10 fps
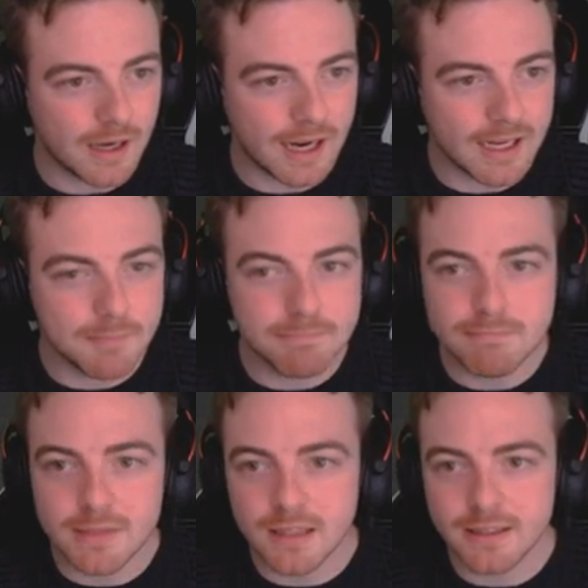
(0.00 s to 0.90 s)
I get a
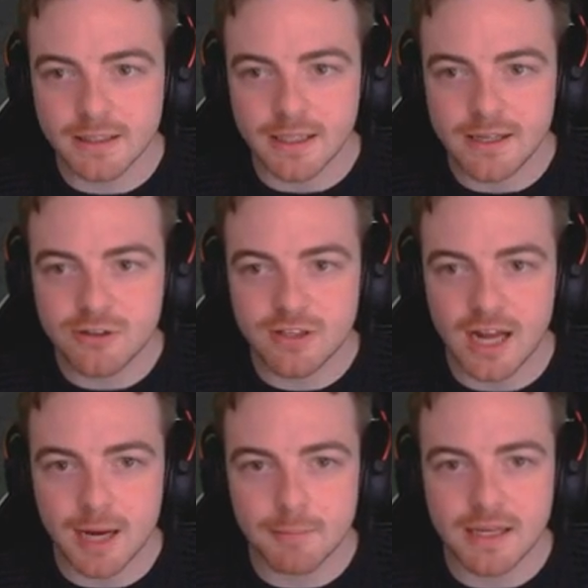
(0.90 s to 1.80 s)
million each
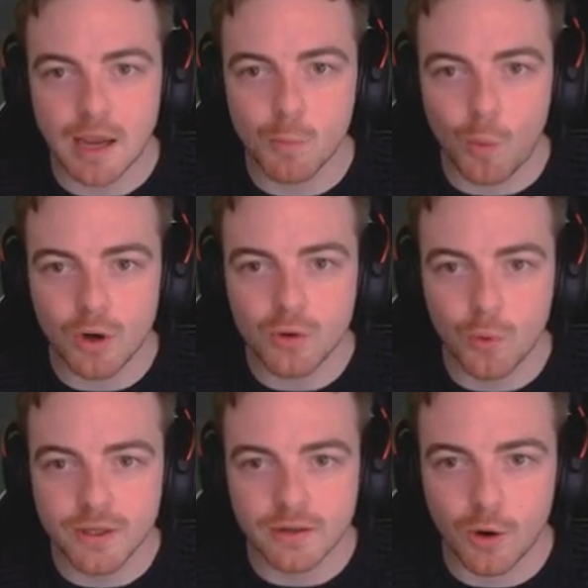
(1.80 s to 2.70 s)
time I get one
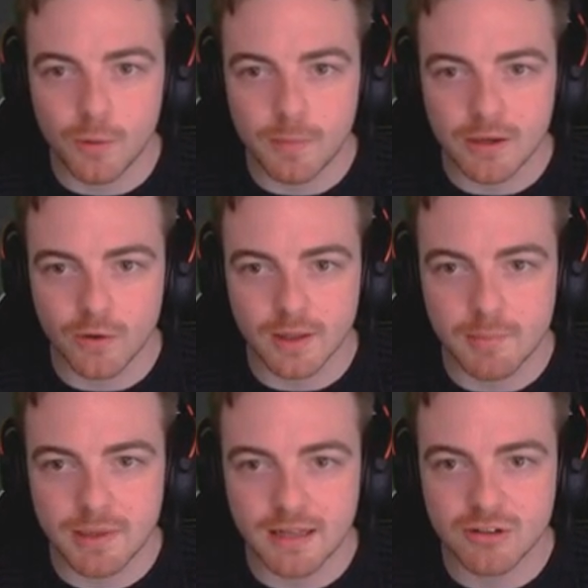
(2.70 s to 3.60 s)
coin. Oh my god, let
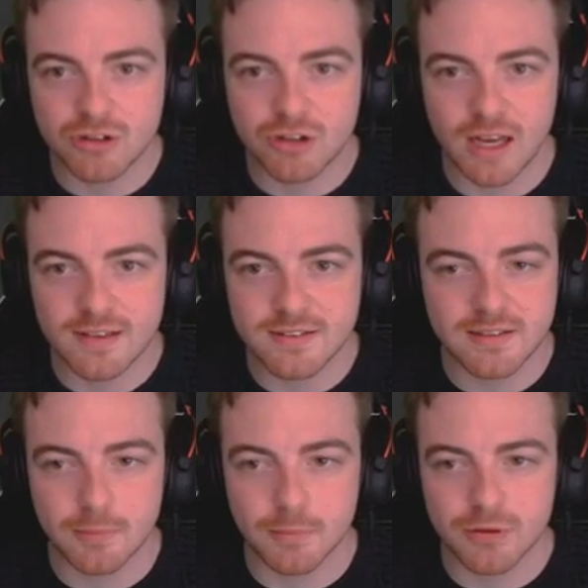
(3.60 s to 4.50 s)
me get this chest and
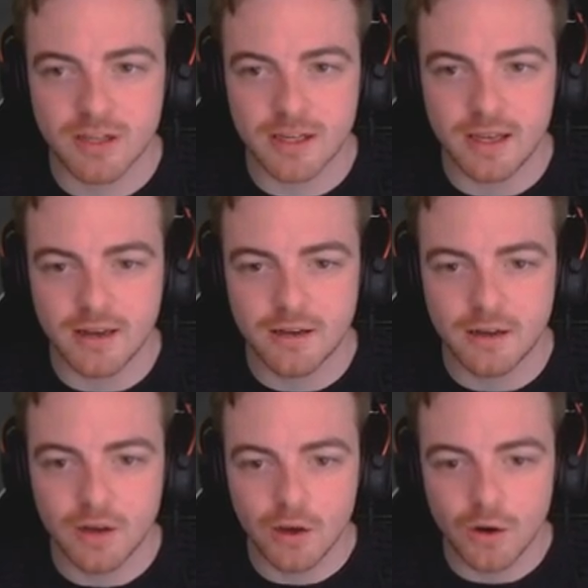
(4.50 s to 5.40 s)
see how much I get.
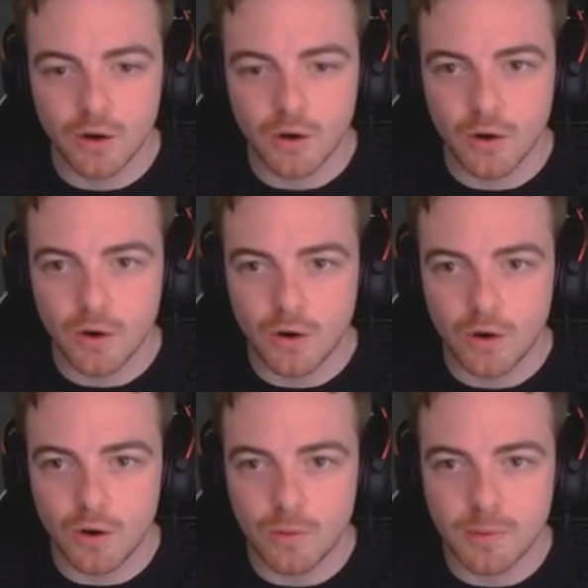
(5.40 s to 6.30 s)

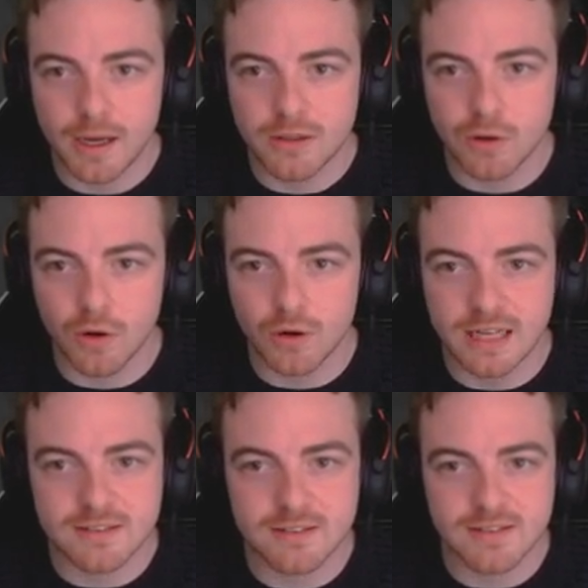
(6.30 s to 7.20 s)
Oh my god,
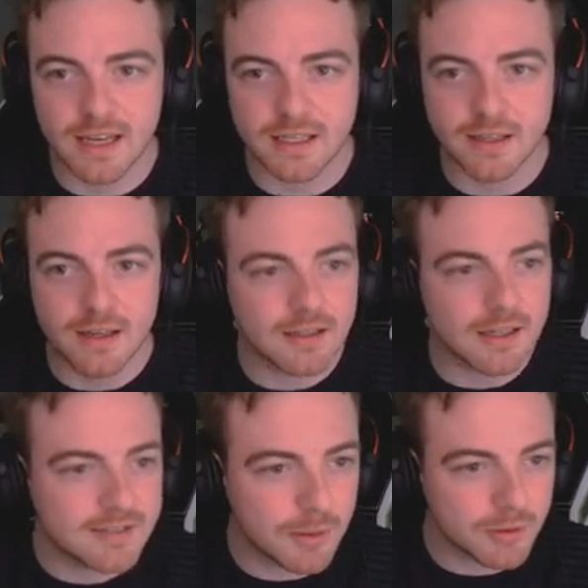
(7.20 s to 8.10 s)
that's insane.
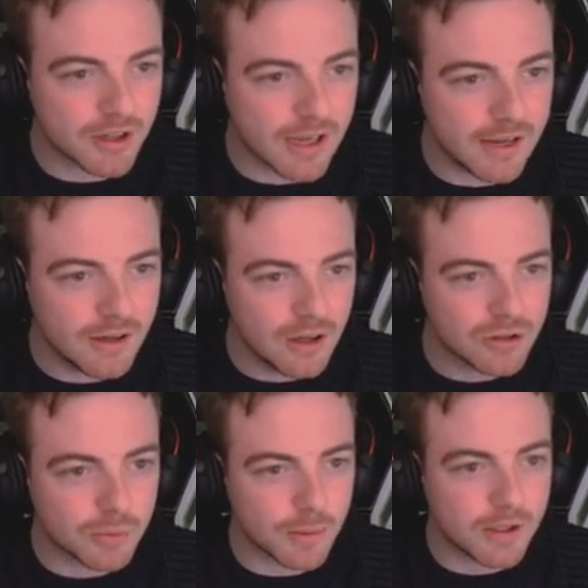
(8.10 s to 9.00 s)
Let's see how much I get.
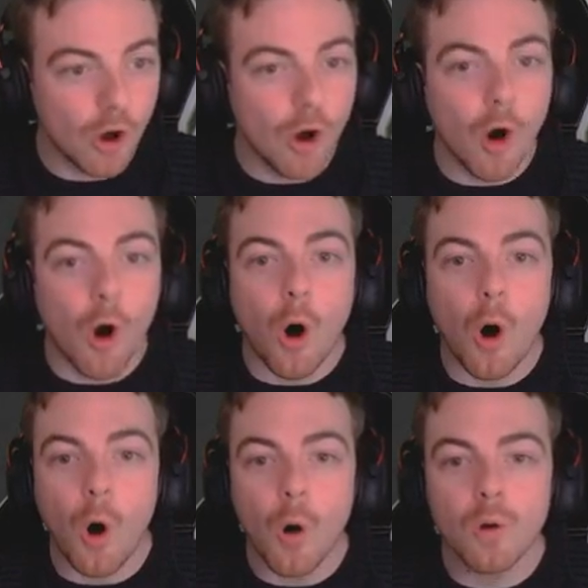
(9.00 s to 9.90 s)
20.
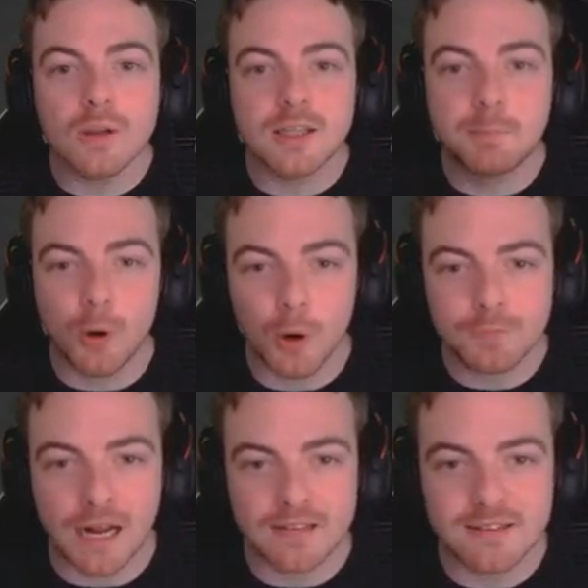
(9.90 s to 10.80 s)
Holy
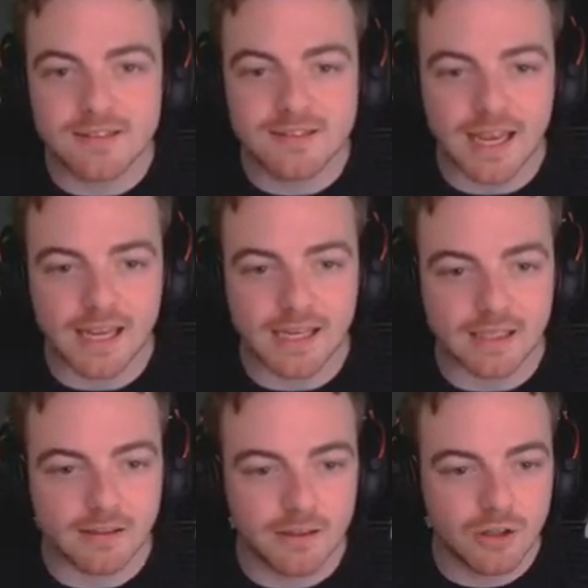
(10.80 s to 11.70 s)
poop, that is
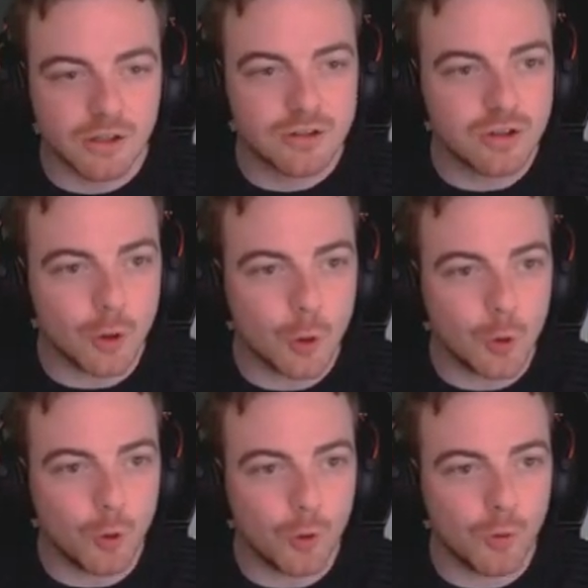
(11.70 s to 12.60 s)
insane.
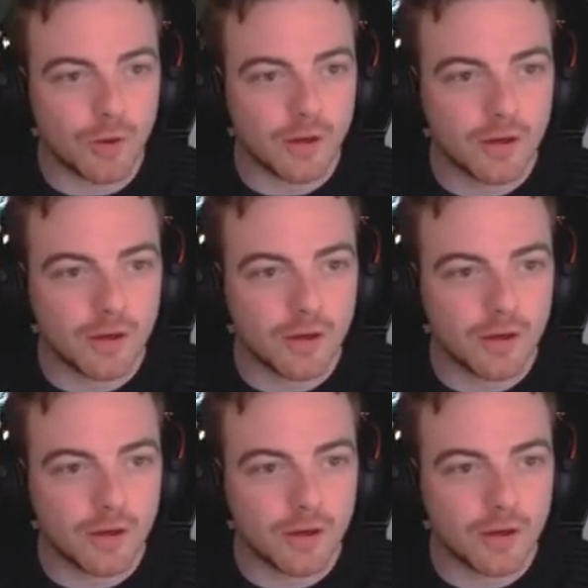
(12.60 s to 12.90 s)
Dude.